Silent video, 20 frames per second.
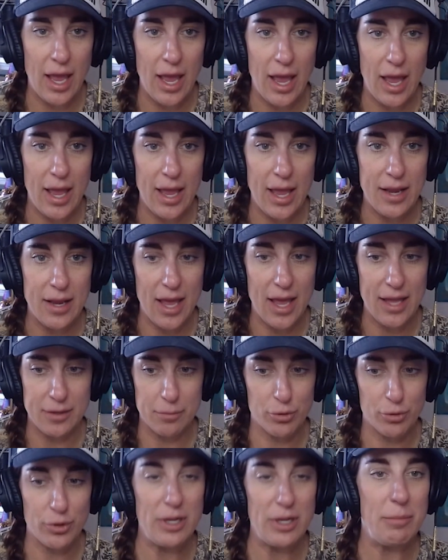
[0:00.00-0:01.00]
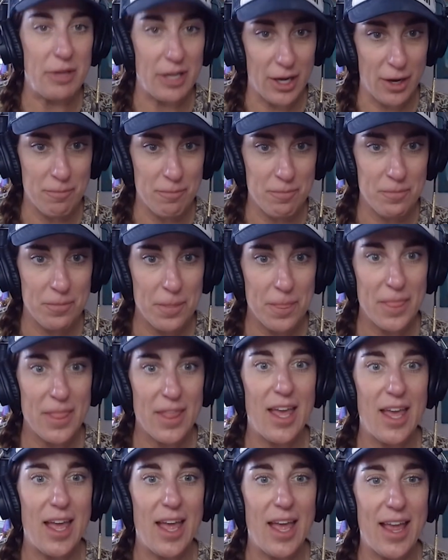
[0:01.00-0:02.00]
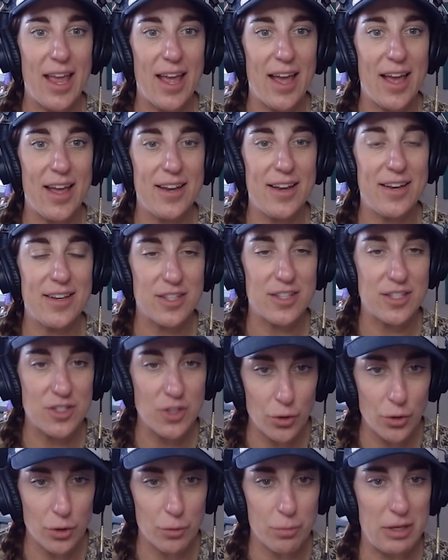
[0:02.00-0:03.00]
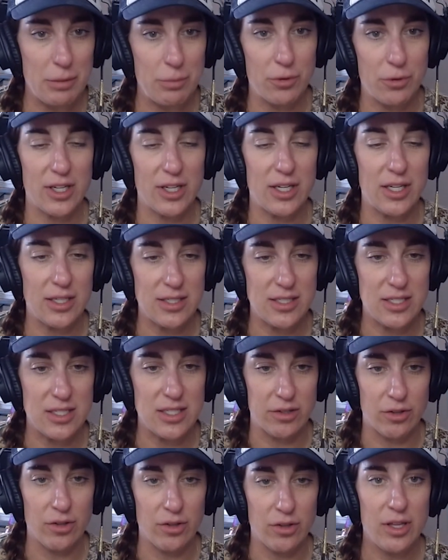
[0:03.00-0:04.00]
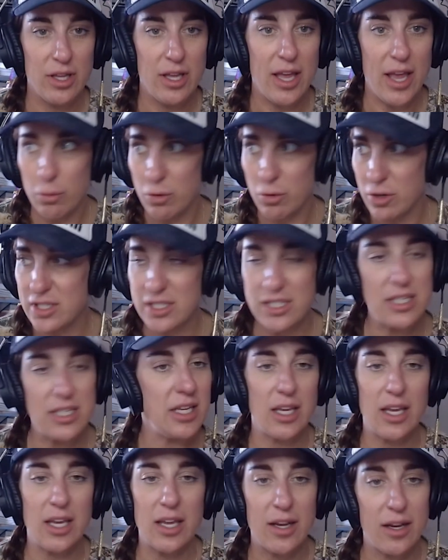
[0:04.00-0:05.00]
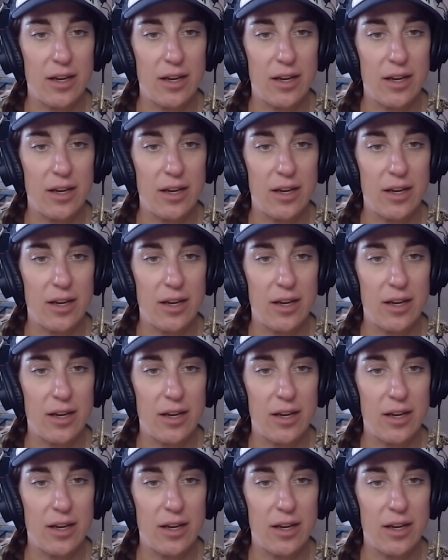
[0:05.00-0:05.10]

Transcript: at a premium, and the solar people are getting a steal. And we're seeing it